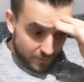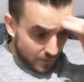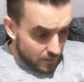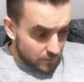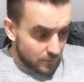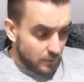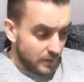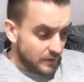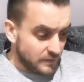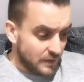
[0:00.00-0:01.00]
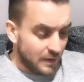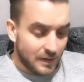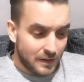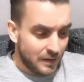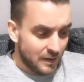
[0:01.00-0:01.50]
I think I can do this.
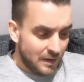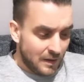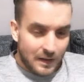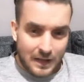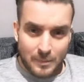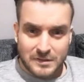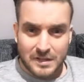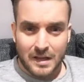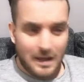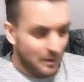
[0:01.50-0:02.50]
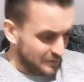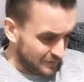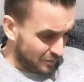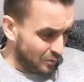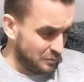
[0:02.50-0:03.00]
How's this
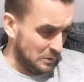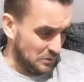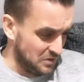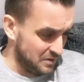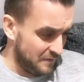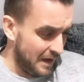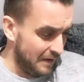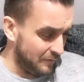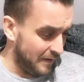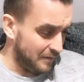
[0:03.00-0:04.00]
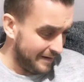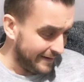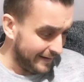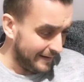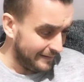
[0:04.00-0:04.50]
school supposed to survive without the
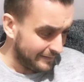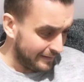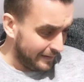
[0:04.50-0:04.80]
renegade?